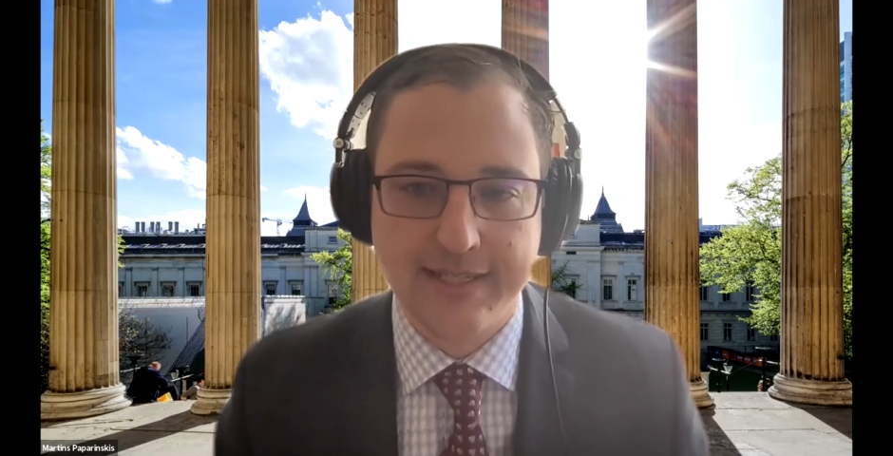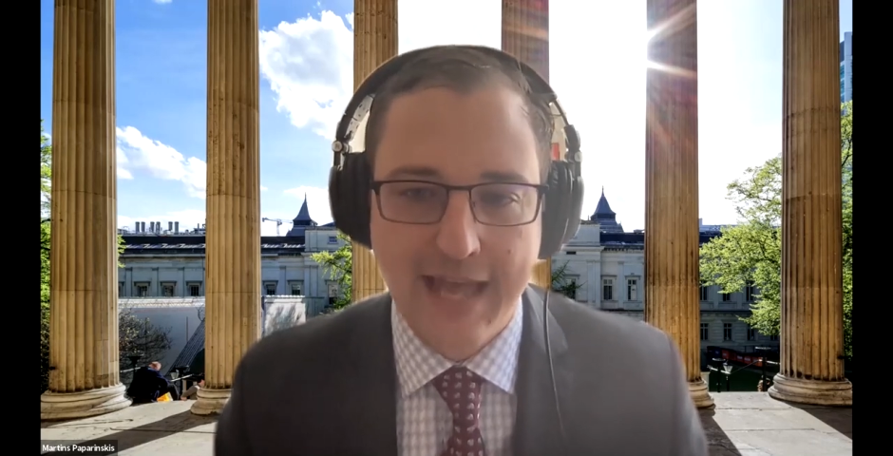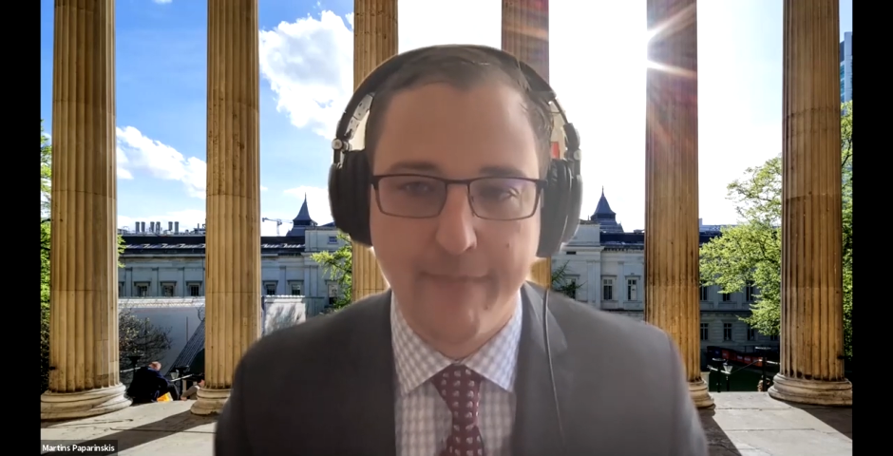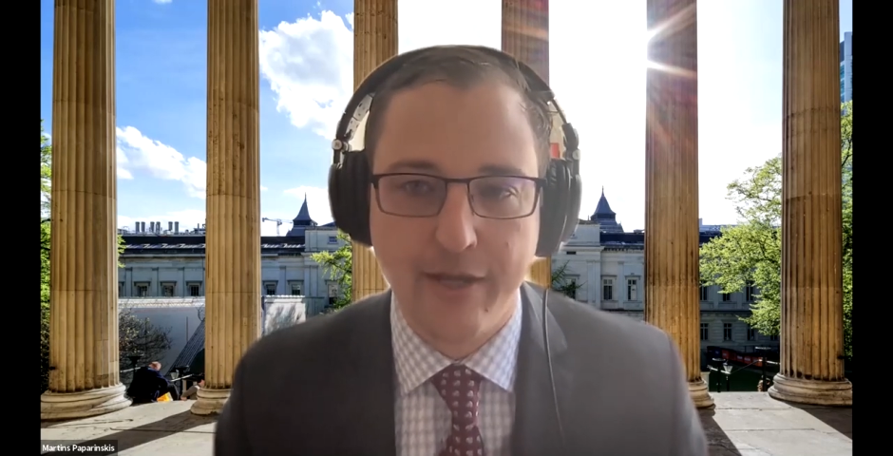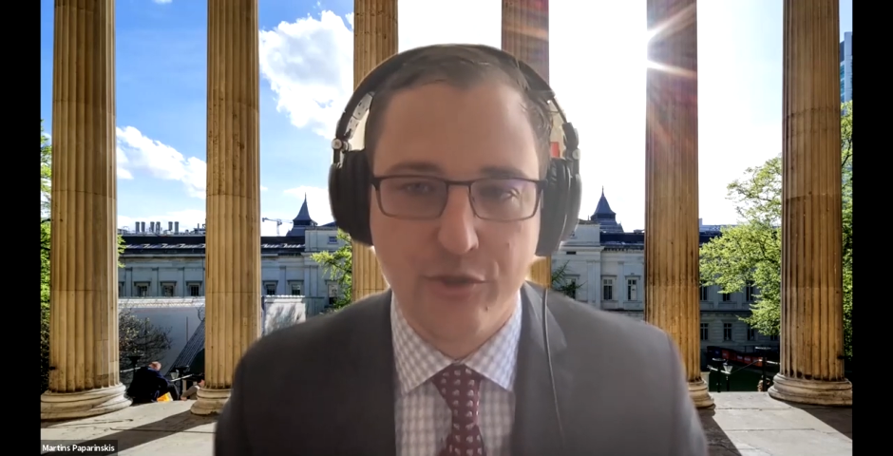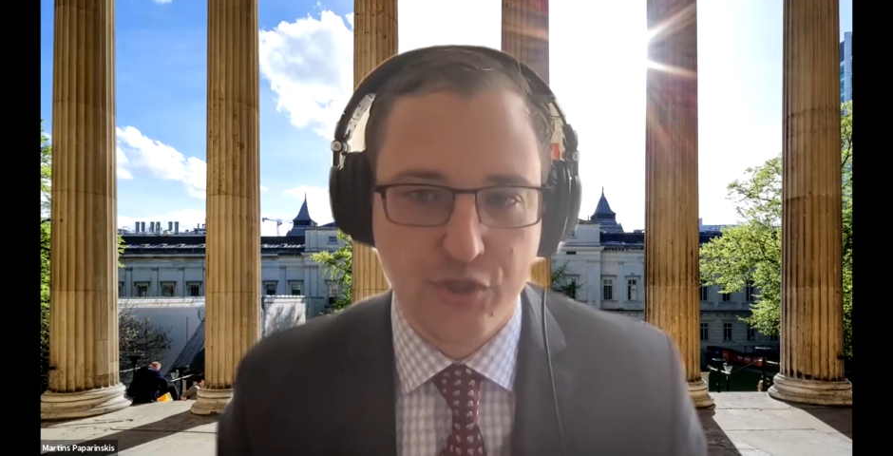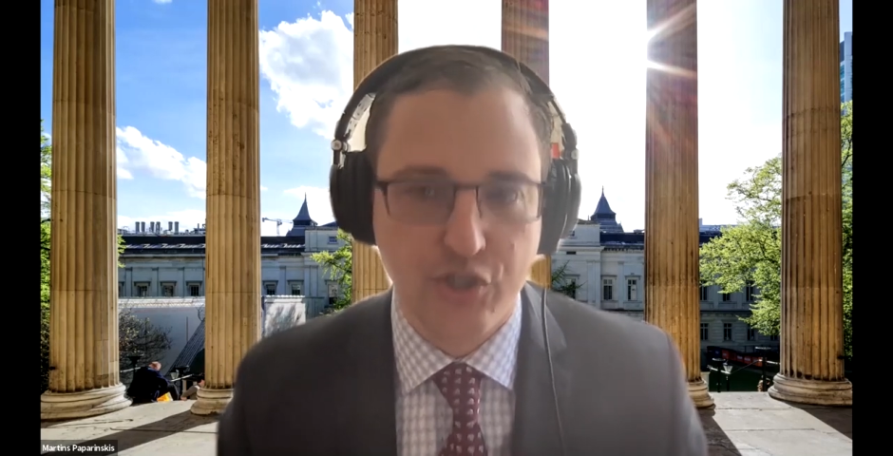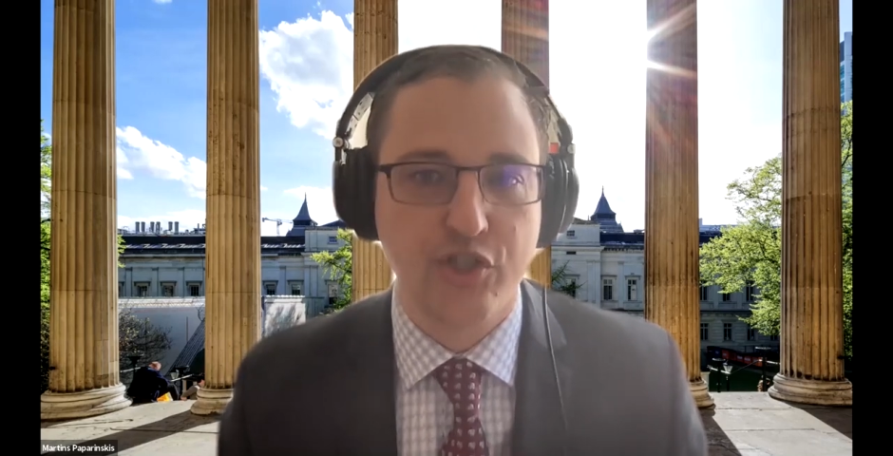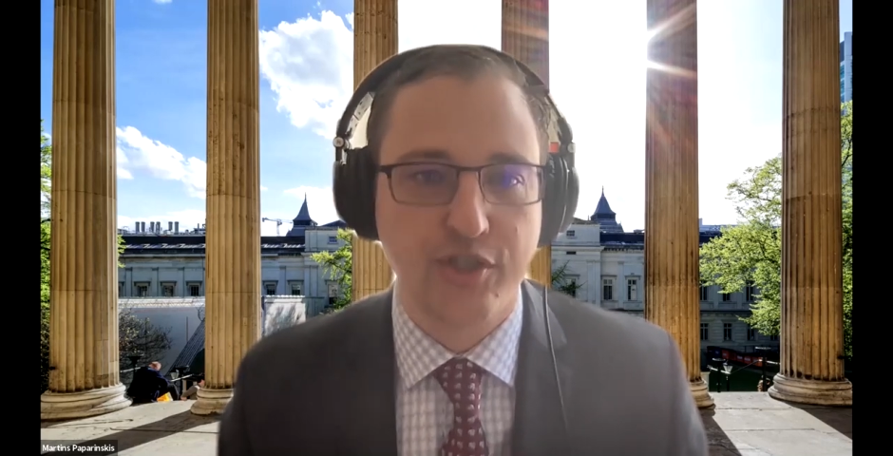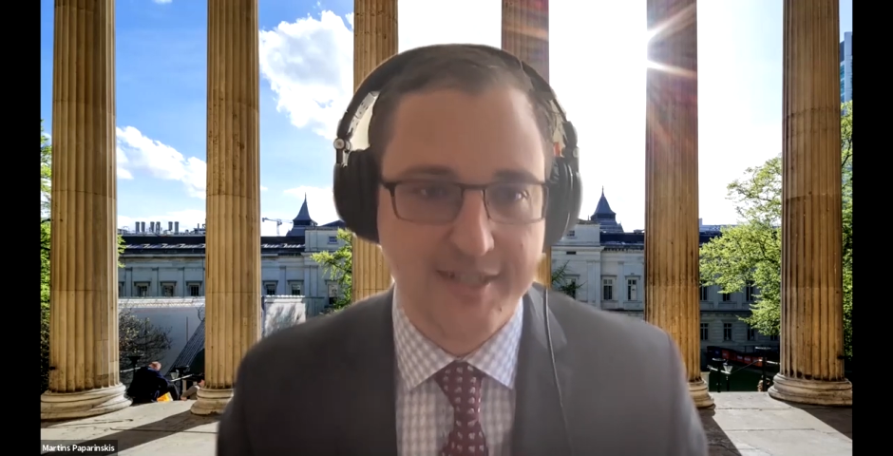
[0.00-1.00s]
damage which
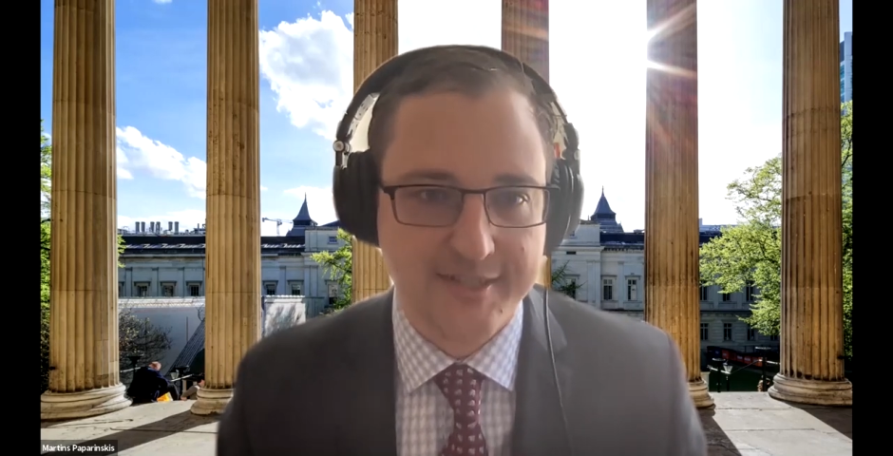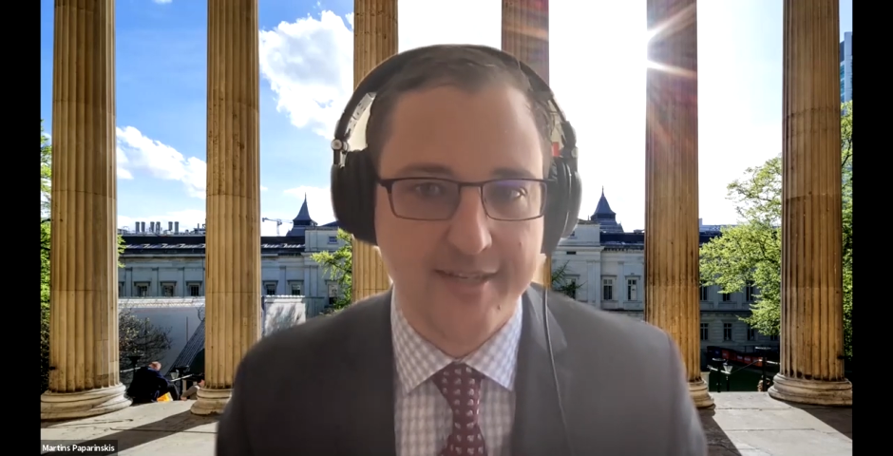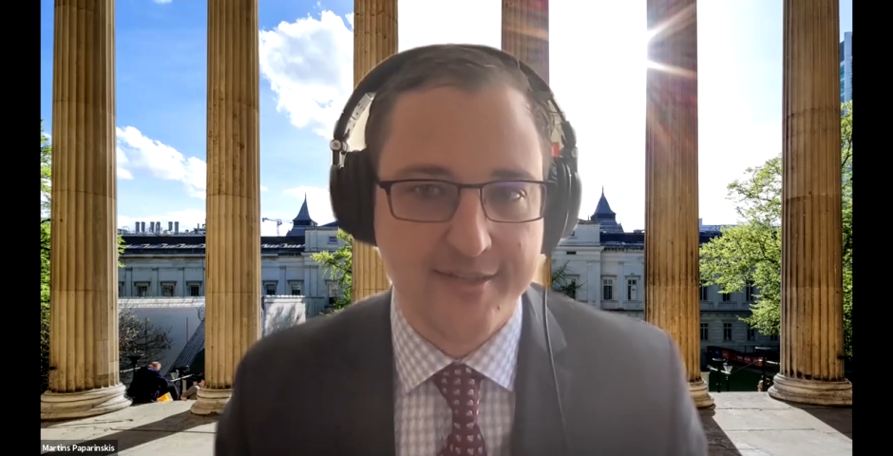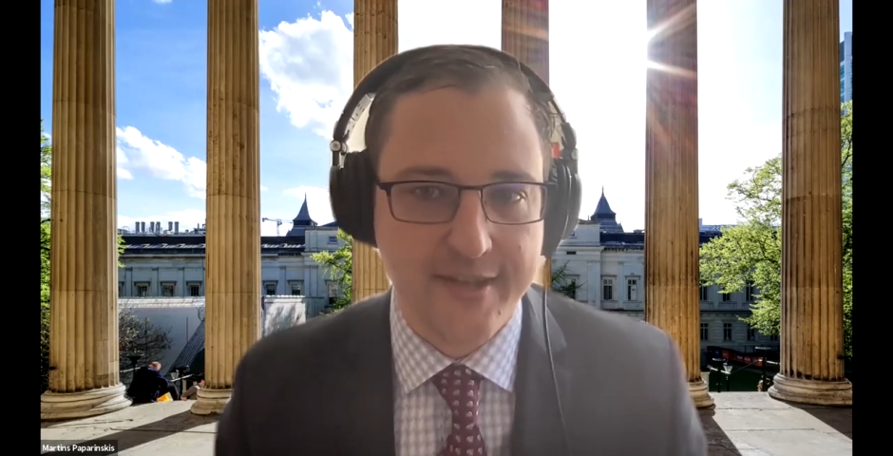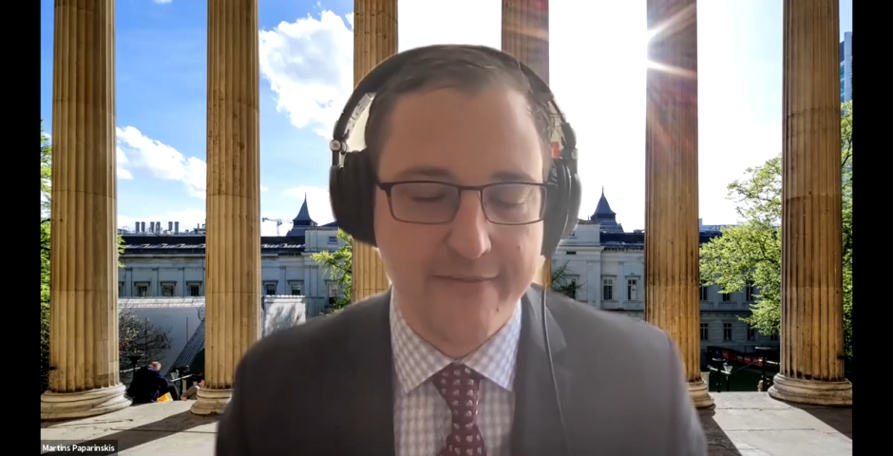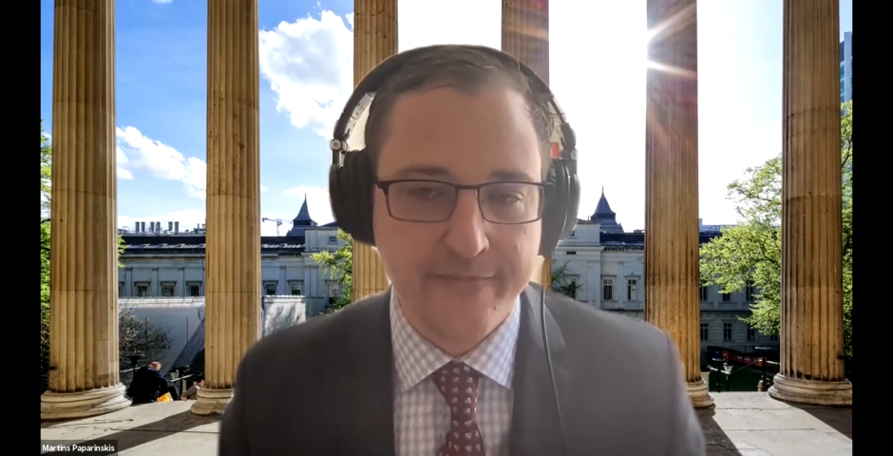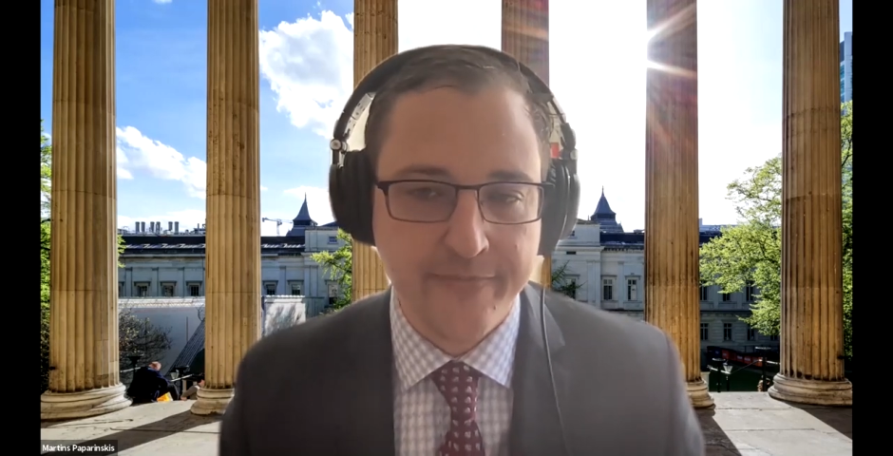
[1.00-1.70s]
is excessive.